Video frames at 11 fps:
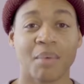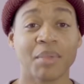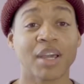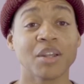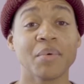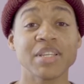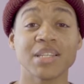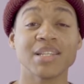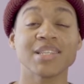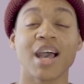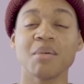I'm not going to waste
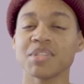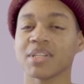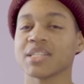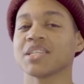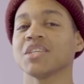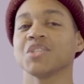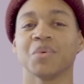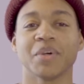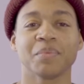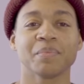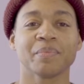any time, so let's get to
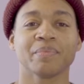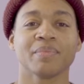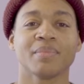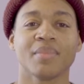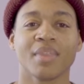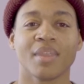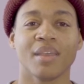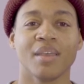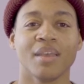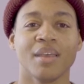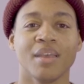it.
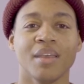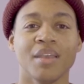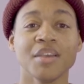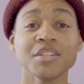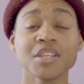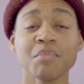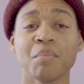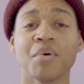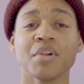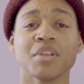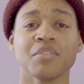Here's some
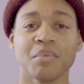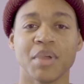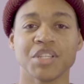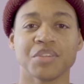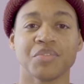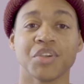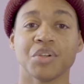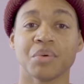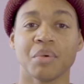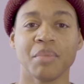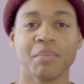important information for you to
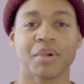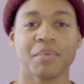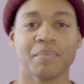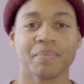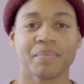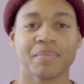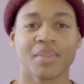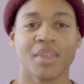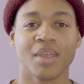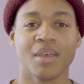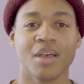remember.
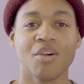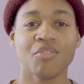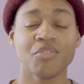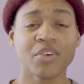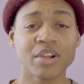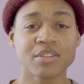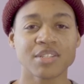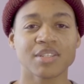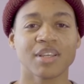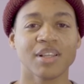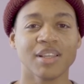
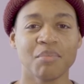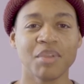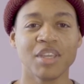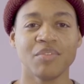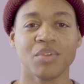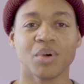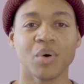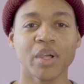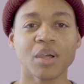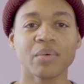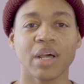First, let me give you a
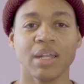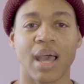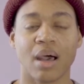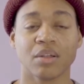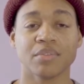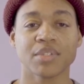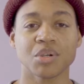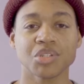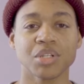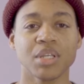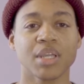quick rundown of
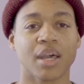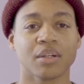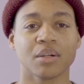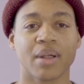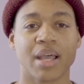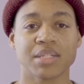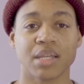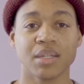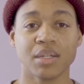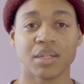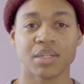socially categorized
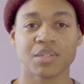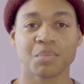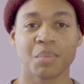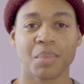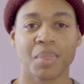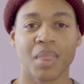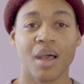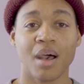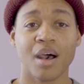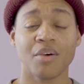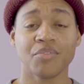identities.
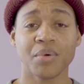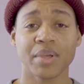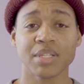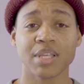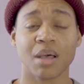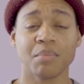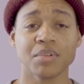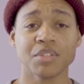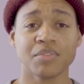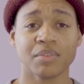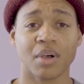A few
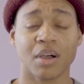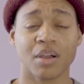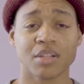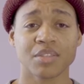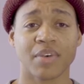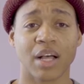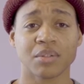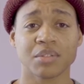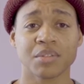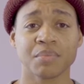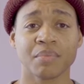examples are as follows.